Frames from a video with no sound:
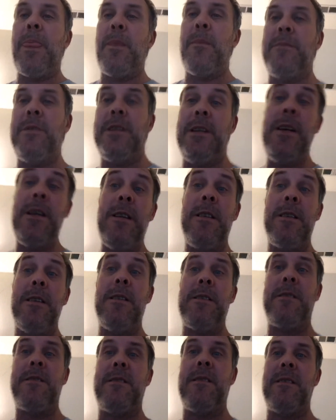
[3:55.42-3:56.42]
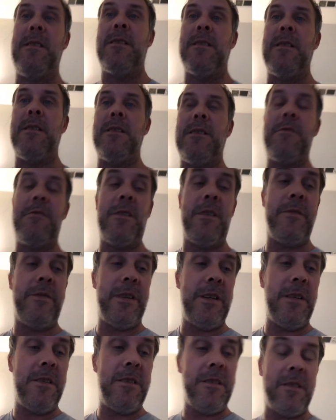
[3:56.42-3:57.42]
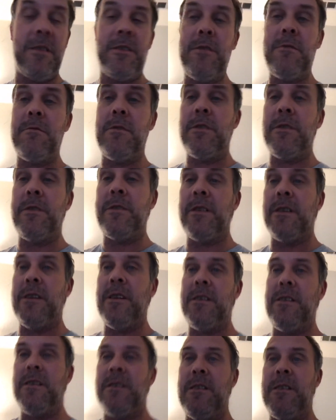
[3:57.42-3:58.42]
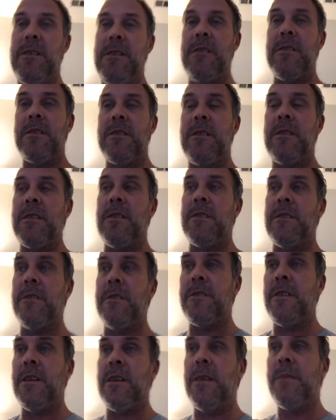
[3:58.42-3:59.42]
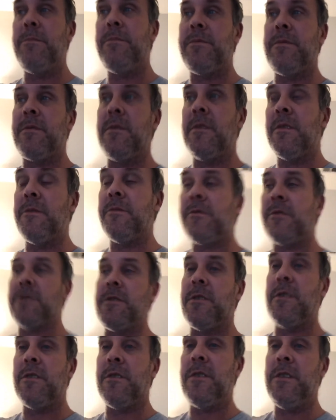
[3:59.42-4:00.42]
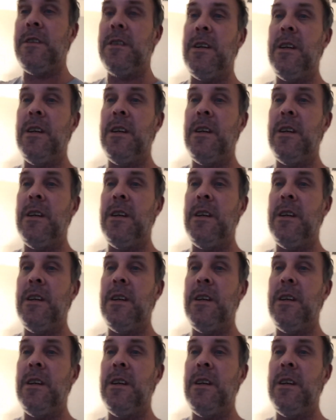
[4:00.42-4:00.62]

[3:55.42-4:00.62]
but yeah, that's uh, that's what I found at Goodwill today. Didn't hear anything on the job, unfortunately.